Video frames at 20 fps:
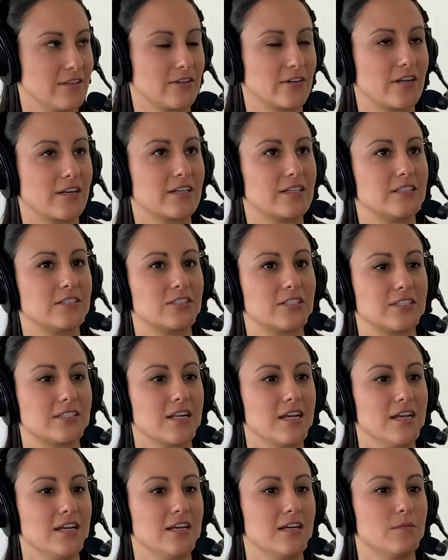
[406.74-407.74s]
They're not going to just
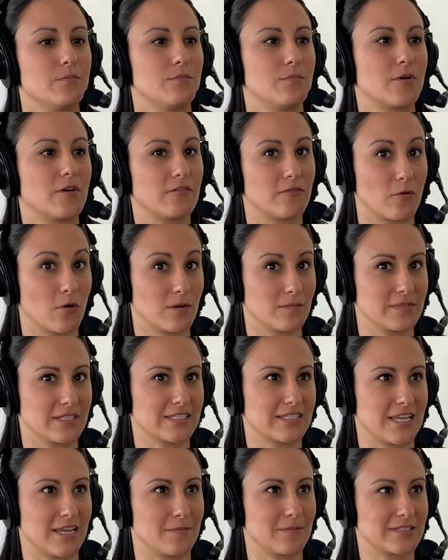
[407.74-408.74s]
perform the
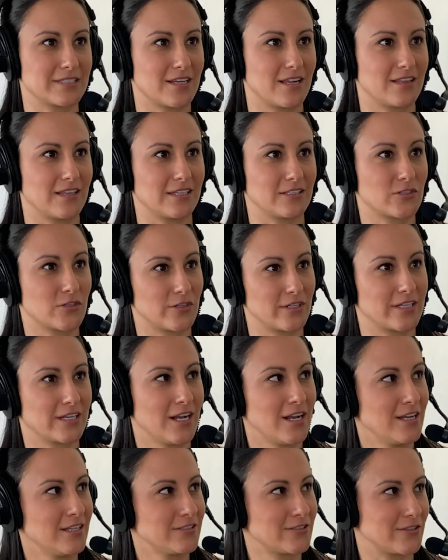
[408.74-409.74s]
same. It's not like turning
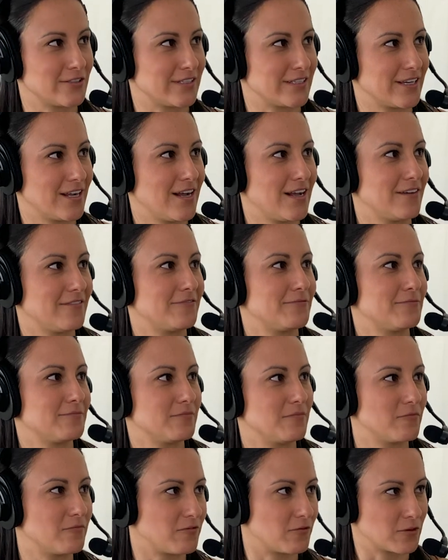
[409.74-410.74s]
on, turning off
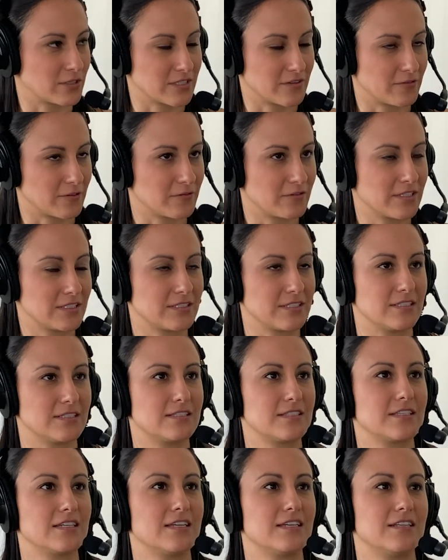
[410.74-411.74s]
for different
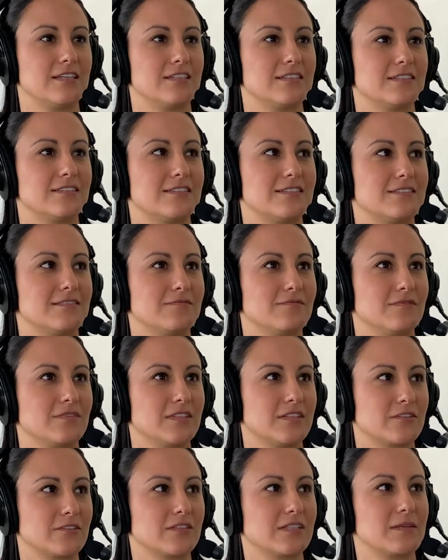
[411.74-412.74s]
reasons. It is
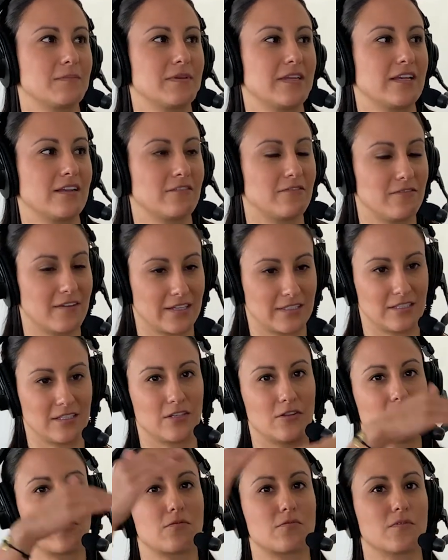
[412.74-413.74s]
literally being
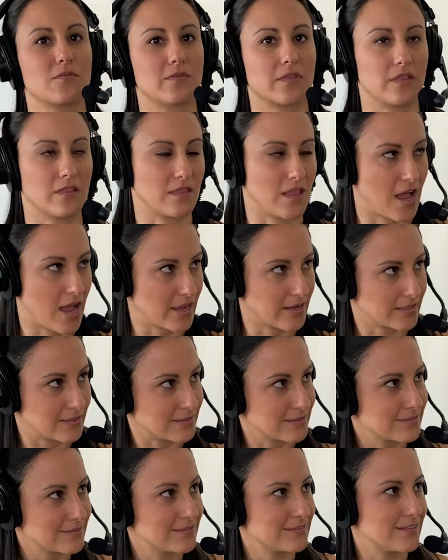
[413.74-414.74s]
affected through the
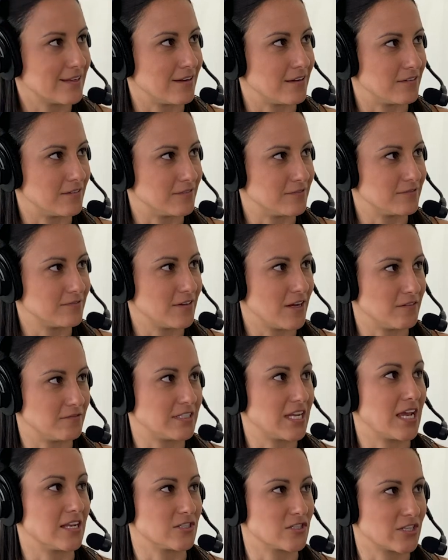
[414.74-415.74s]
line of, of
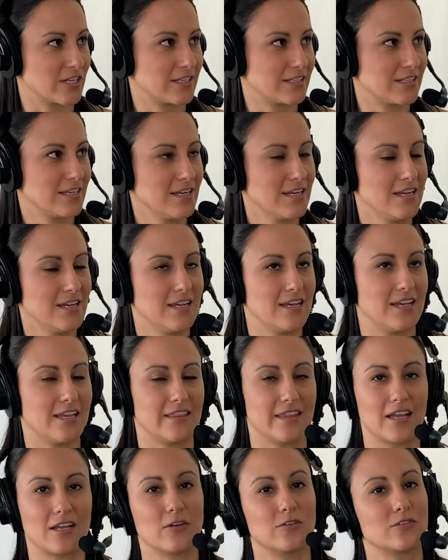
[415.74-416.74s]
mm-hmm. tension.
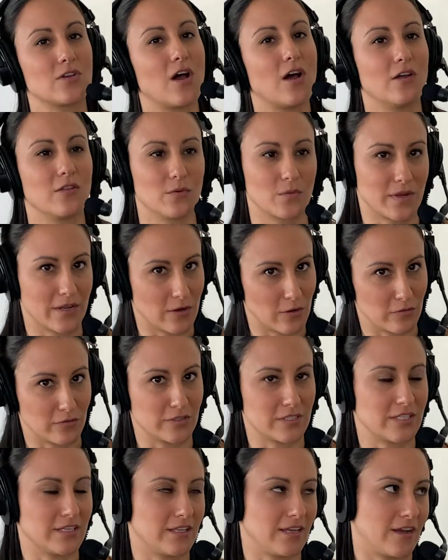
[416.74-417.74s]
And that goes all the way
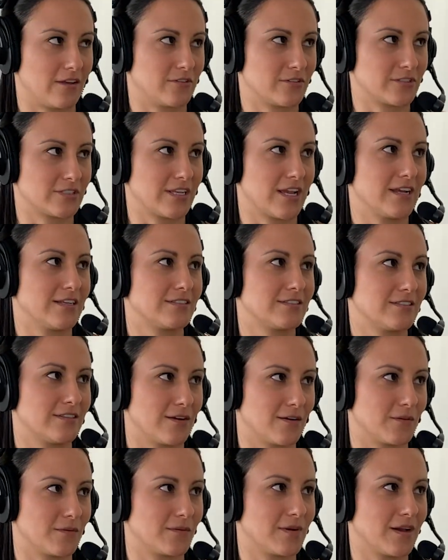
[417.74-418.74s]
over to the other side.
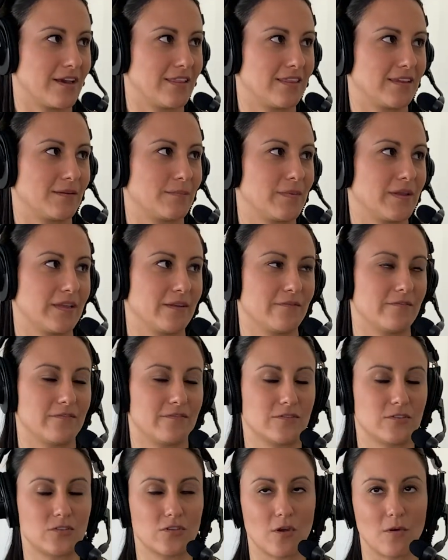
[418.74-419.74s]
So I think being
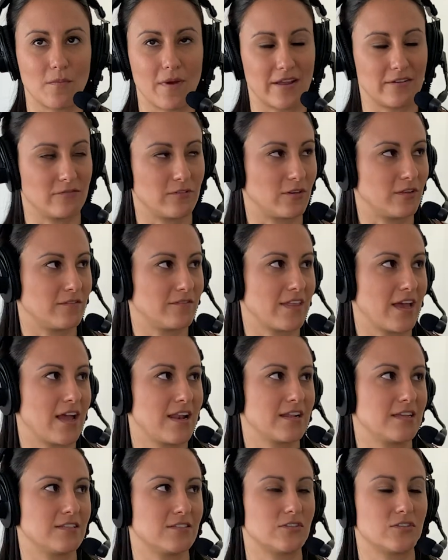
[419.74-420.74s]
so mindful of
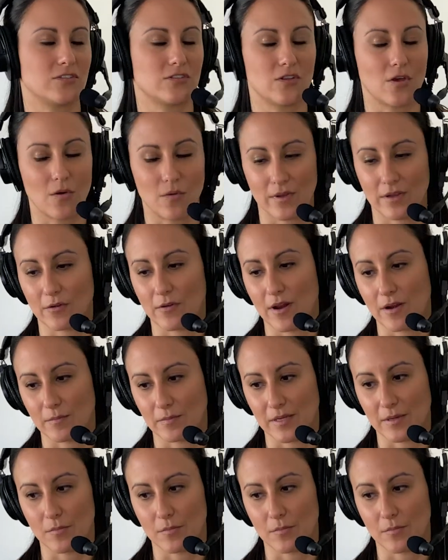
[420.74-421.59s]
that is so incredibly